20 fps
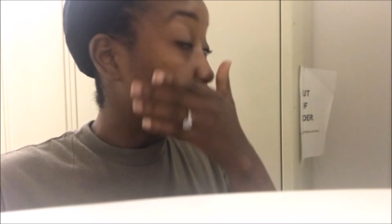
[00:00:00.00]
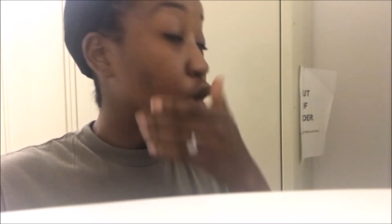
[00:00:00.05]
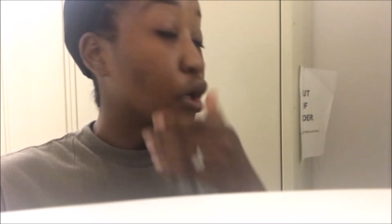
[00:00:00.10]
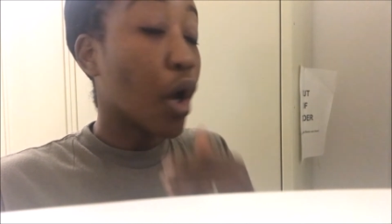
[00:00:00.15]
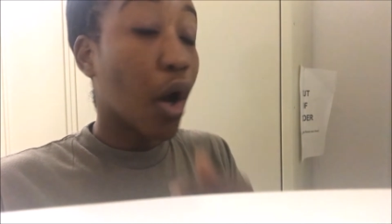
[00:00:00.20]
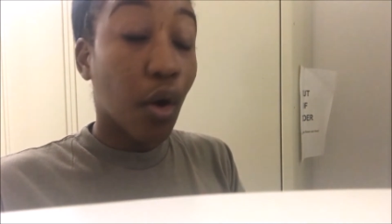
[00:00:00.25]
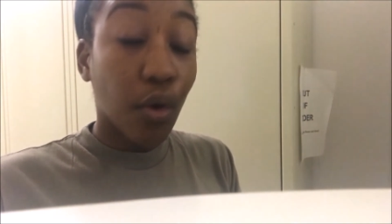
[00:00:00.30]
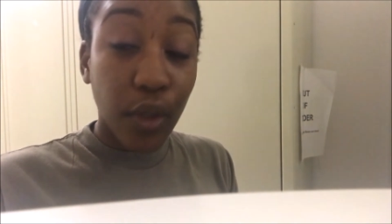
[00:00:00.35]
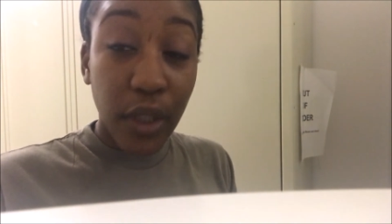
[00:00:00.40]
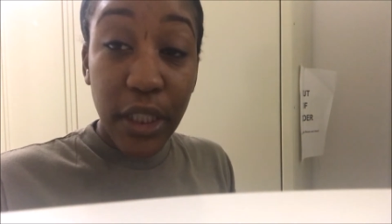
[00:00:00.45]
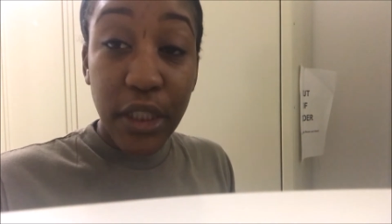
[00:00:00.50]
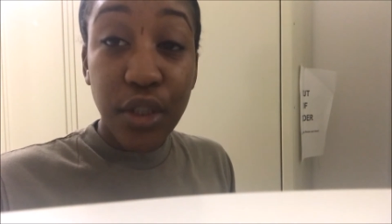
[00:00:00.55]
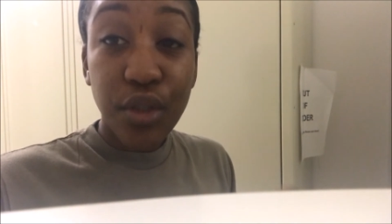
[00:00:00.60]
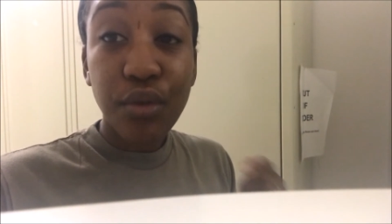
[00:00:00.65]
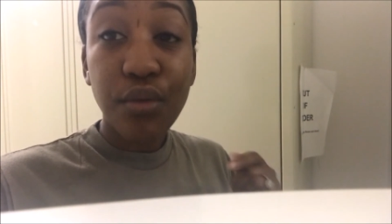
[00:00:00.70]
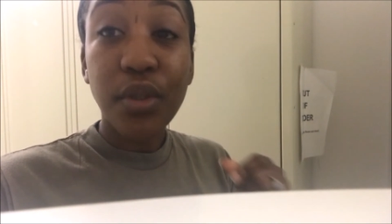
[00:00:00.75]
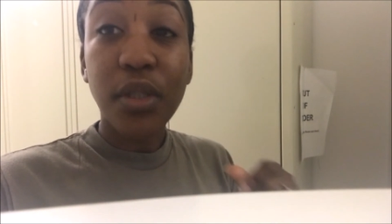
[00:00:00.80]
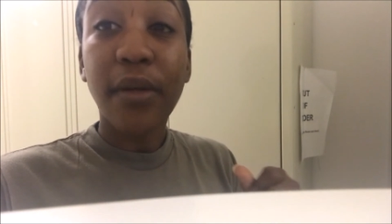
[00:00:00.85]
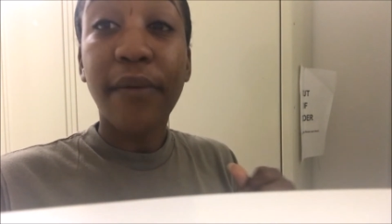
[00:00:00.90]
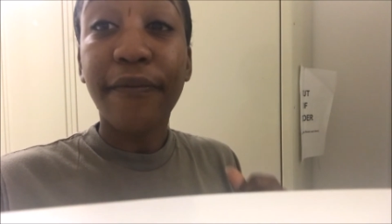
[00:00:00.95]
Go get
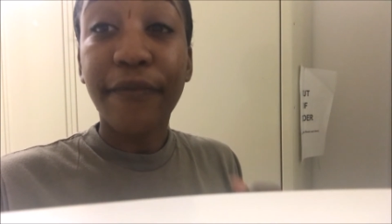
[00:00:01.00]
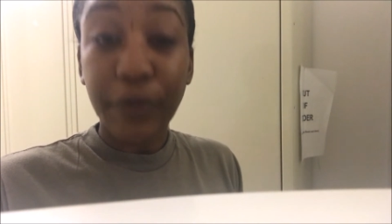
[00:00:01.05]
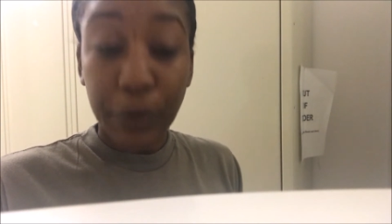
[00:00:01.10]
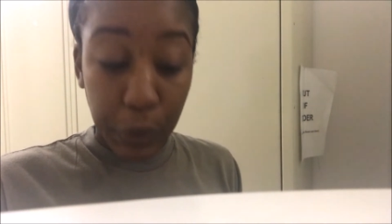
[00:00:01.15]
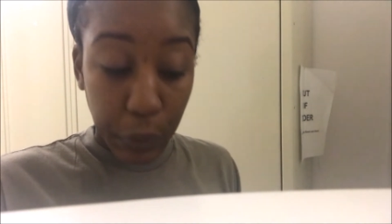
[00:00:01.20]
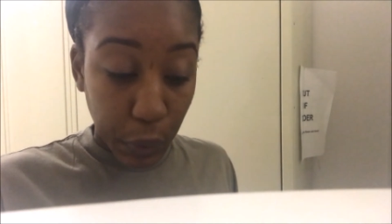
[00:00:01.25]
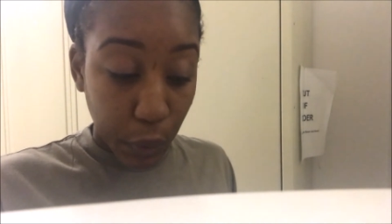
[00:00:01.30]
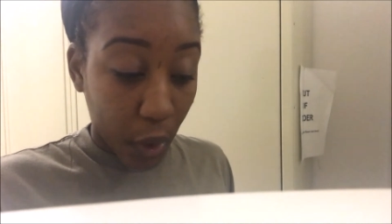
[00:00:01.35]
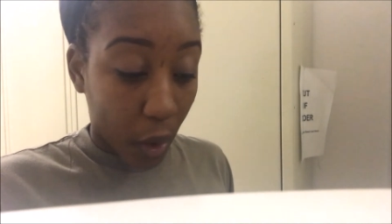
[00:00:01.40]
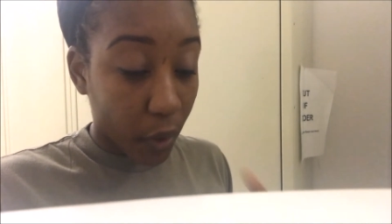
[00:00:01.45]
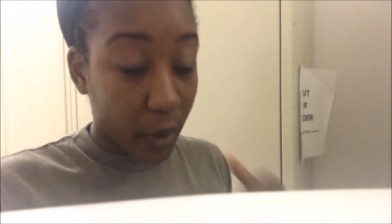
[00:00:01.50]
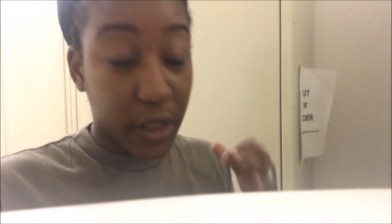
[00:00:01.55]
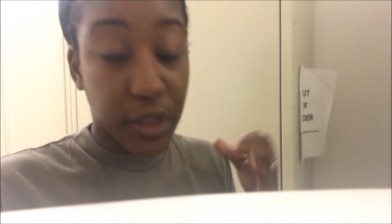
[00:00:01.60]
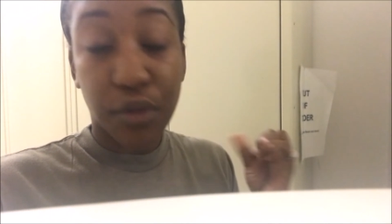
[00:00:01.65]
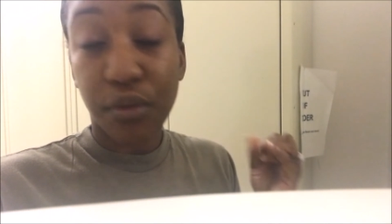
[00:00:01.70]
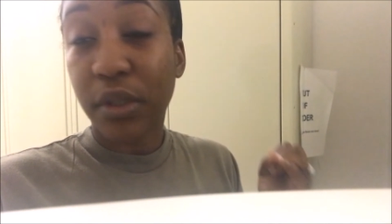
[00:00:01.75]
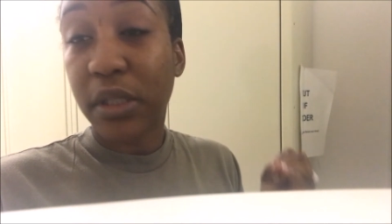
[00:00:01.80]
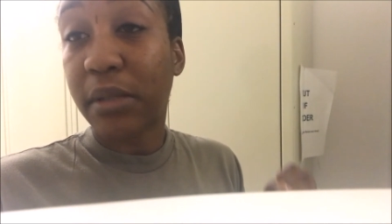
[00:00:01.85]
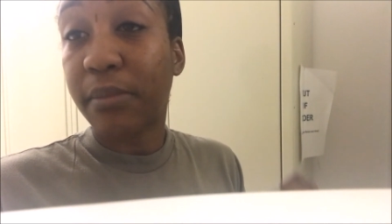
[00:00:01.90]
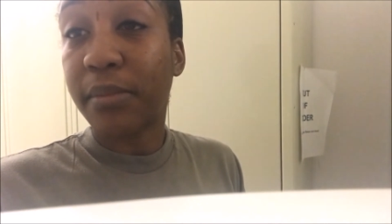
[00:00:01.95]
you some food. Go
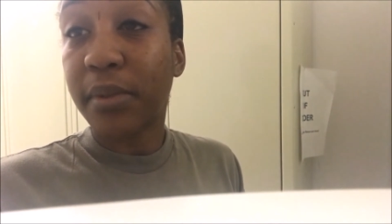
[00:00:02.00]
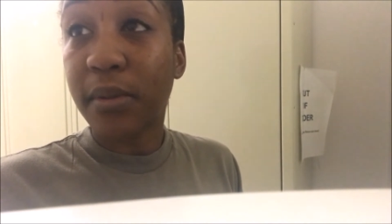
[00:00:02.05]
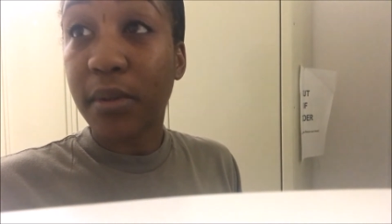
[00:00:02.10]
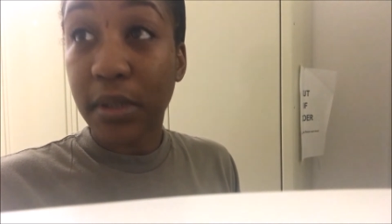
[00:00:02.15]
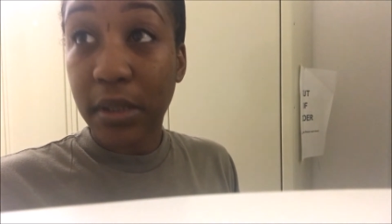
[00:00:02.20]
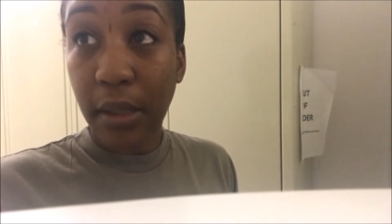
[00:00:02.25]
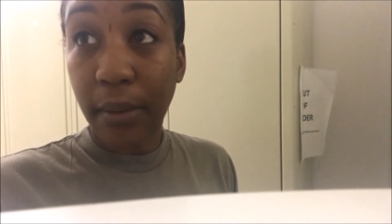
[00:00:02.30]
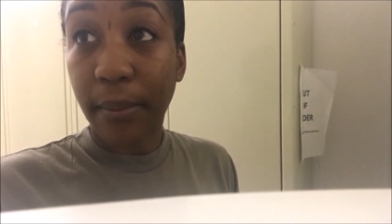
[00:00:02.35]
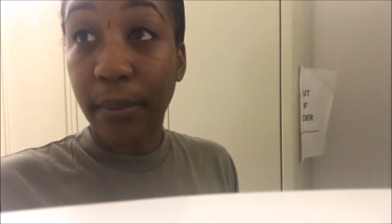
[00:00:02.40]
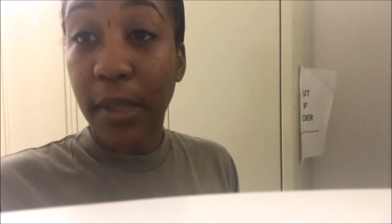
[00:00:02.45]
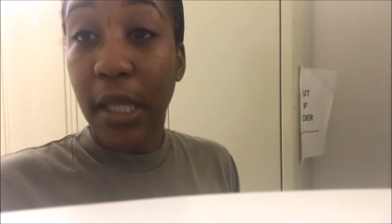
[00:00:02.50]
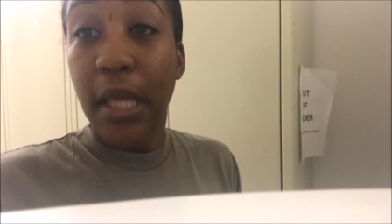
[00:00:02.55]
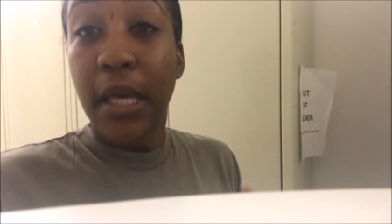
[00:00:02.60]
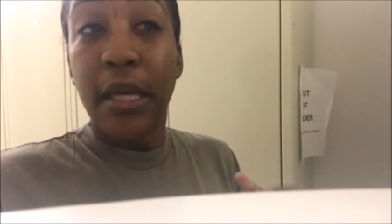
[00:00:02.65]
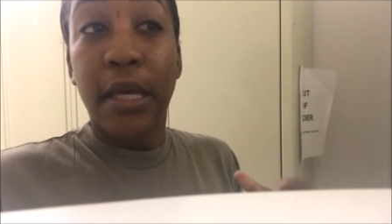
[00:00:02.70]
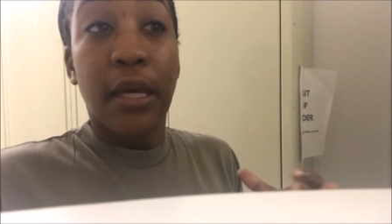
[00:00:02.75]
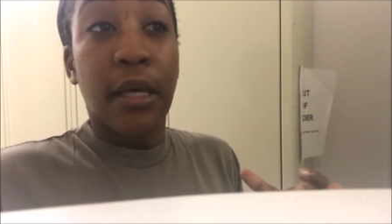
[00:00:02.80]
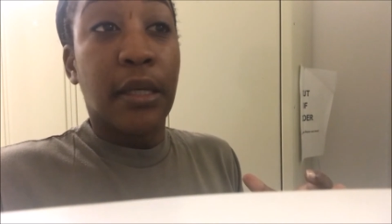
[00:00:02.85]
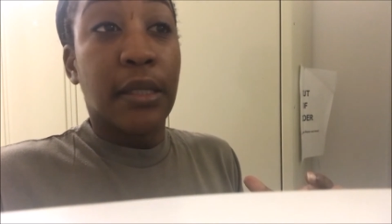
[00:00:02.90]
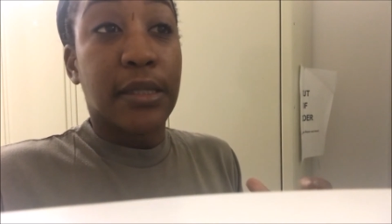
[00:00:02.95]
get you some
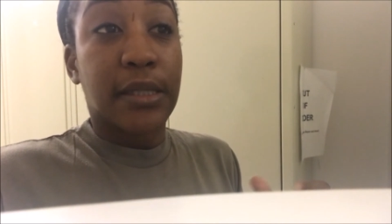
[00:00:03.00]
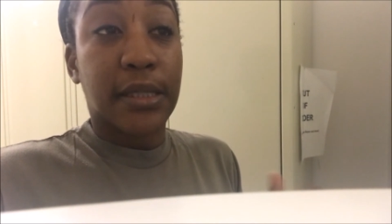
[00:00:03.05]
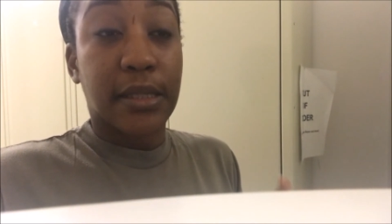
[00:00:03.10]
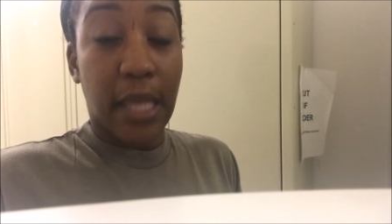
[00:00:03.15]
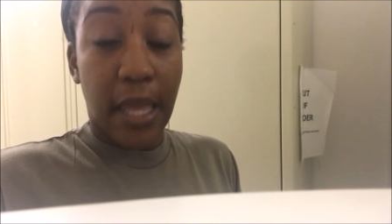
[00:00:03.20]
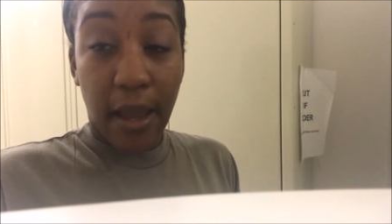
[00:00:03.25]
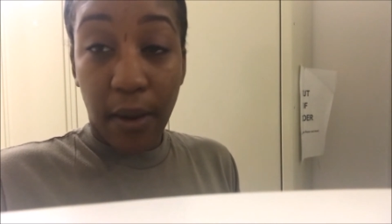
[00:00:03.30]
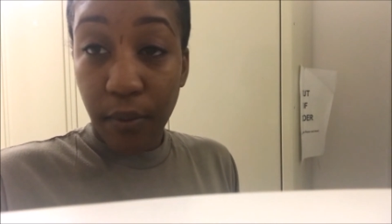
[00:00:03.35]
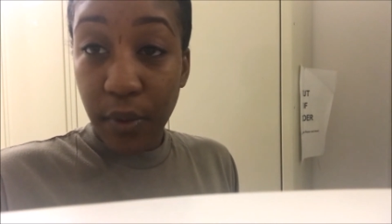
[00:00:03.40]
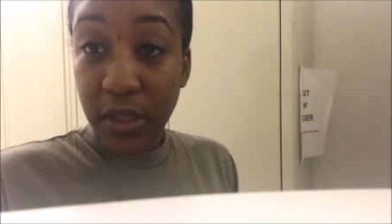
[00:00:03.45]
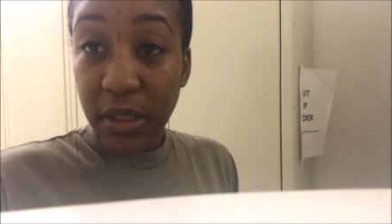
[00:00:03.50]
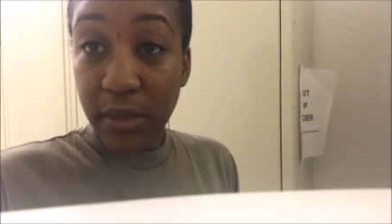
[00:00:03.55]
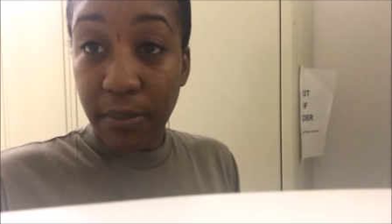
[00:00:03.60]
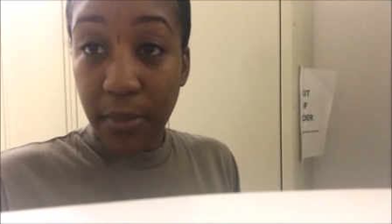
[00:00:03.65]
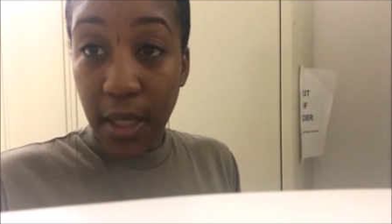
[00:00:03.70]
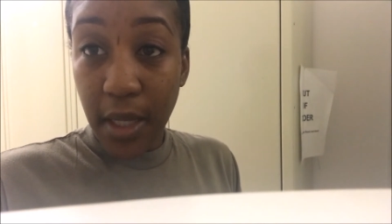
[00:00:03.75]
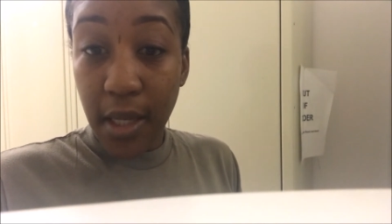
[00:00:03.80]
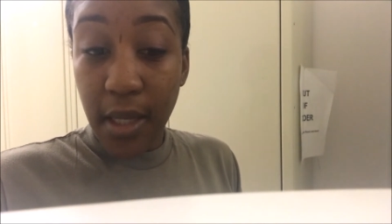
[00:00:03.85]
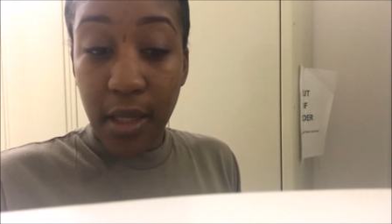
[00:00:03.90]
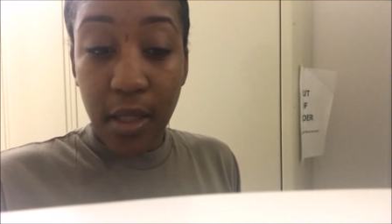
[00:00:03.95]
sandwich
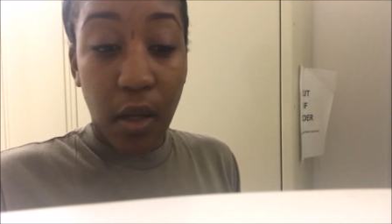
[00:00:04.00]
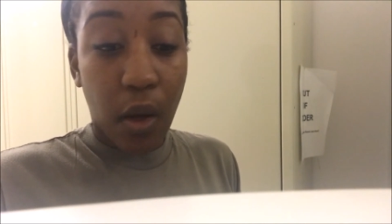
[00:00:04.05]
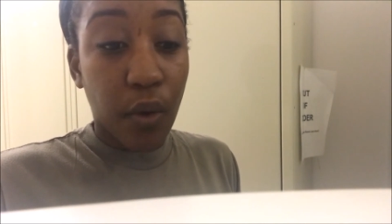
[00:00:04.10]
meat.